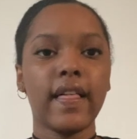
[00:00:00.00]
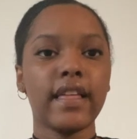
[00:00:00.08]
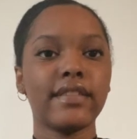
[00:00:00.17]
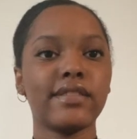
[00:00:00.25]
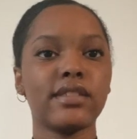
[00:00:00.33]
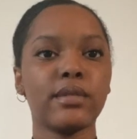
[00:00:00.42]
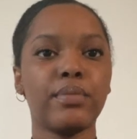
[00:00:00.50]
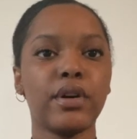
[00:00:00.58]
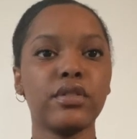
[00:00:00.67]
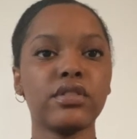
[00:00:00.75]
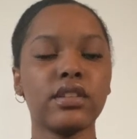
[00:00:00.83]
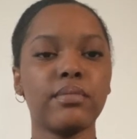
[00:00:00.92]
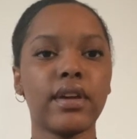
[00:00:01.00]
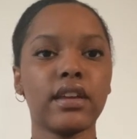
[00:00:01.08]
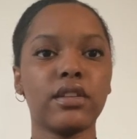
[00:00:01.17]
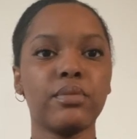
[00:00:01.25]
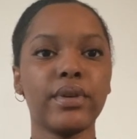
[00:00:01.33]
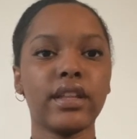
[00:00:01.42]
It's supposed to
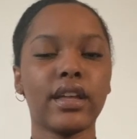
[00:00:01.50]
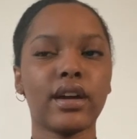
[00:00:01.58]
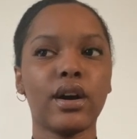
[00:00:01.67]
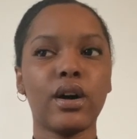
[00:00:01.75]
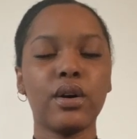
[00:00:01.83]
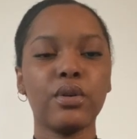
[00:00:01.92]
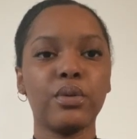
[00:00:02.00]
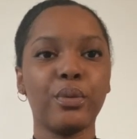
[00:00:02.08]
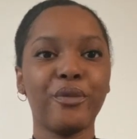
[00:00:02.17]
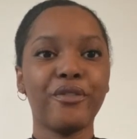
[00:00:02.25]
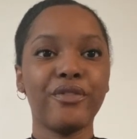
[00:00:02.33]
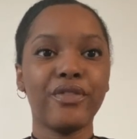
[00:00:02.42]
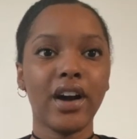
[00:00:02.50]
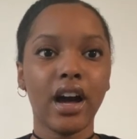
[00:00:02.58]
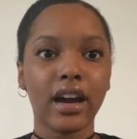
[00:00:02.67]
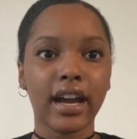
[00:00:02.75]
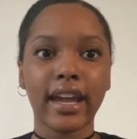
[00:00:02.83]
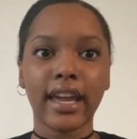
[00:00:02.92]
make you be like, oh
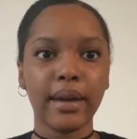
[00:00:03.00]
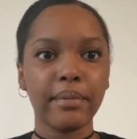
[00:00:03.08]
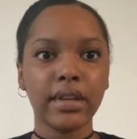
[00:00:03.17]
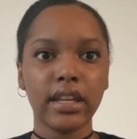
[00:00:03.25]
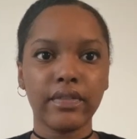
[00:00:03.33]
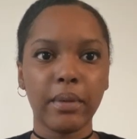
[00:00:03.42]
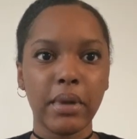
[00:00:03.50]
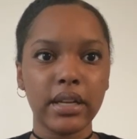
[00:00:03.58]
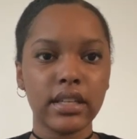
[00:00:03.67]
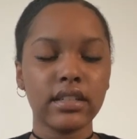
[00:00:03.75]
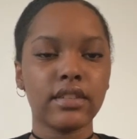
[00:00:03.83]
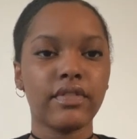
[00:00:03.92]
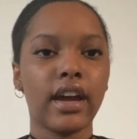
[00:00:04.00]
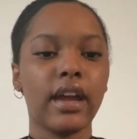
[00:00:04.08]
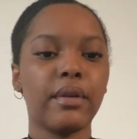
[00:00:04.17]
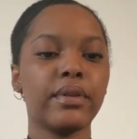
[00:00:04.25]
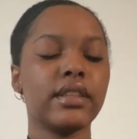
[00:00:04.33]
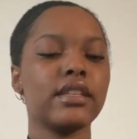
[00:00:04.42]
fuck, I can't believe I'm
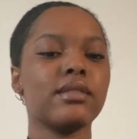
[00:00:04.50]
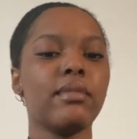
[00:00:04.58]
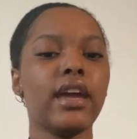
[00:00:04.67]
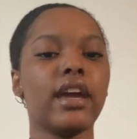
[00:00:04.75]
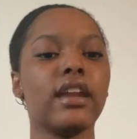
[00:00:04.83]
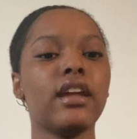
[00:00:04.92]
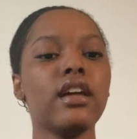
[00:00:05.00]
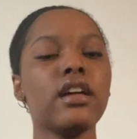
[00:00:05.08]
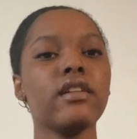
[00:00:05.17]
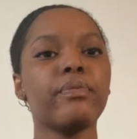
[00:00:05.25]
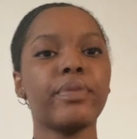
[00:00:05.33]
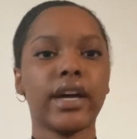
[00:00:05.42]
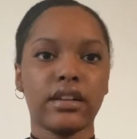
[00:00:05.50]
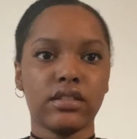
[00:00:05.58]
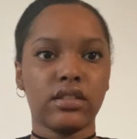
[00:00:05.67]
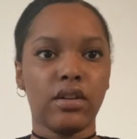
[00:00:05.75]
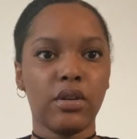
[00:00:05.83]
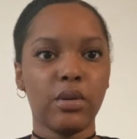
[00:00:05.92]
identifying with this man. That
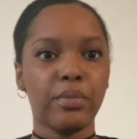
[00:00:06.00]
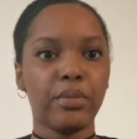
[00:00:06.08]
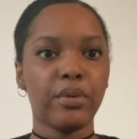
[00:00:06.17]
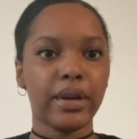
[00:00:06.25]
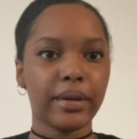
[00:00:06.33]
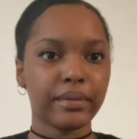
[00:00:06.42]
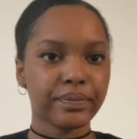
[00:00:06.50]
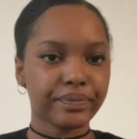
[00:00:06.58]
is the whole point.